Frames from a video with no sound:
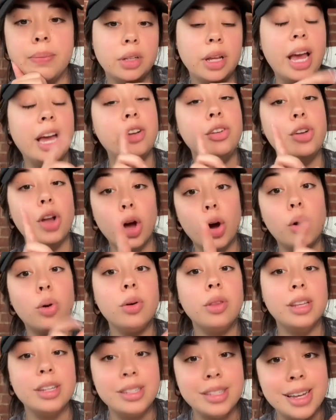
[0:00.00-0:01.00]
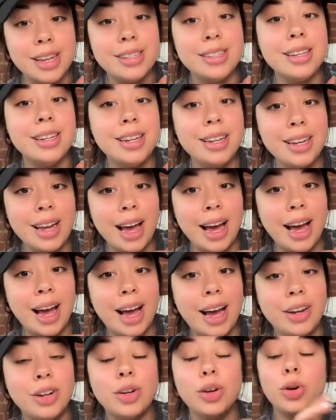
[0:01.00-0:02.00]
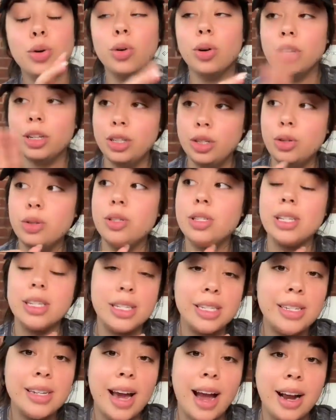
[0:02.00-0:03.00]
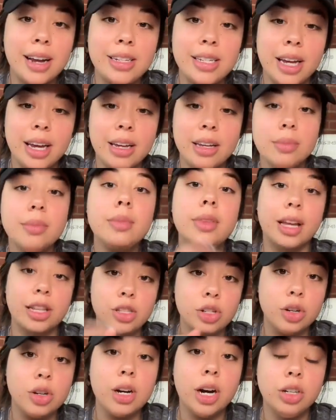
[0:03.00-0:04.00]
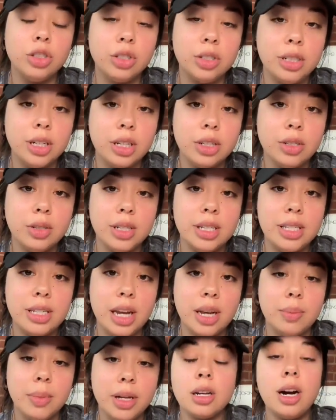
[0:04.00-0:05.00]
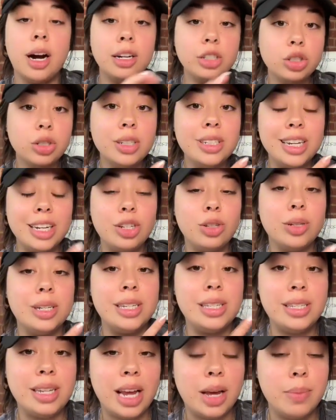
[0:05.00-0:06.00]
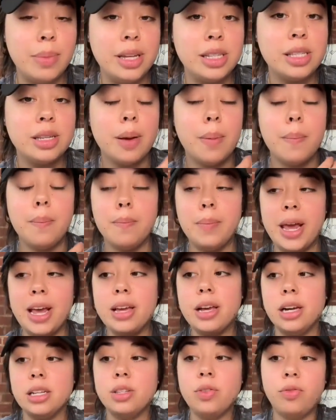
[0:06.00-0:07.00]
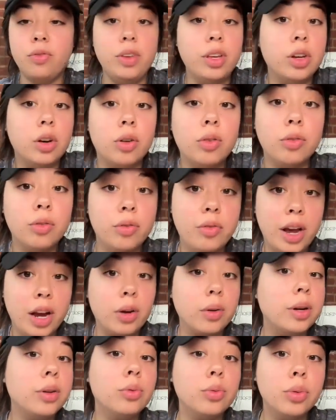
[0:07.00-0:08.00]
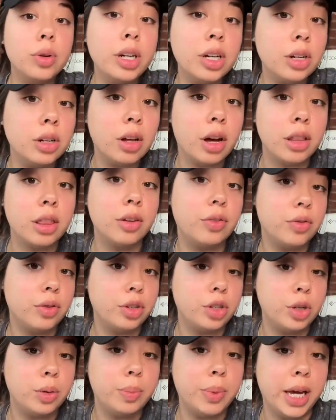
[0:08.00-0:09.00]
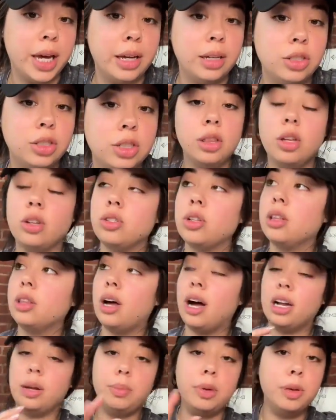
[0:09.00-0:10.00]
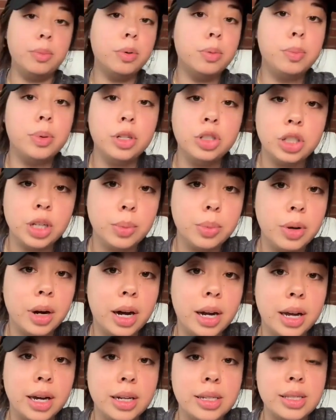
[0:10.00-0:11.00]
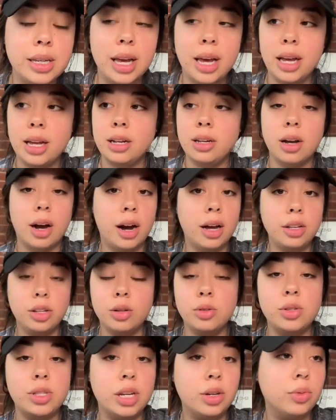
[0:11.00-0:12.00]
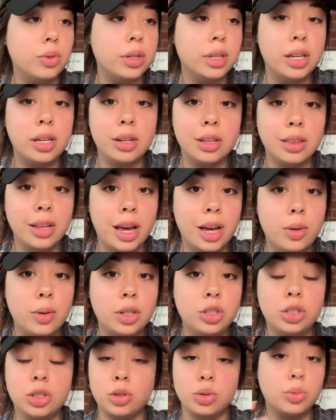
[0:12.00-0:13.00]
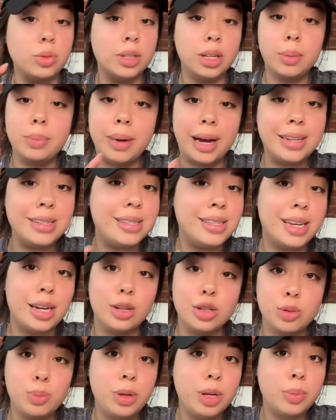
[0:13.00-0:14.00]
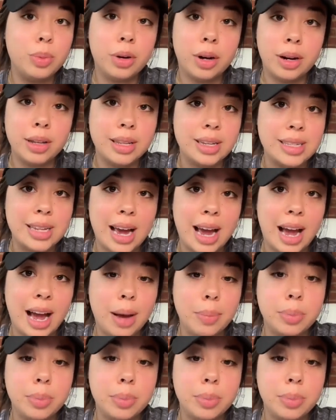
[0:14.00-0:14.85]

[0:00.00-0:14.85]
And no, this isn't an ad or a useless tactic. That's your contradictory statement. Contradictory statements make us feel very real on the For You page. There's a lot of people pushing products and not using really good language. There's really bad salespeople on this app.